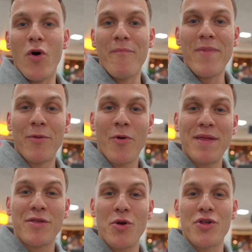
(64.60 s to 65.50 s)
I've made my way
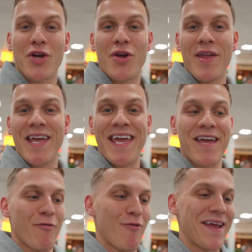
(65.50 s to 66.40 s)
through
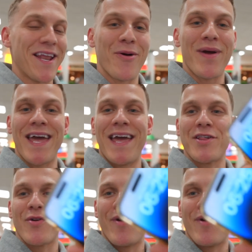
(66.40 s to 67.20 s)
security. Right now it is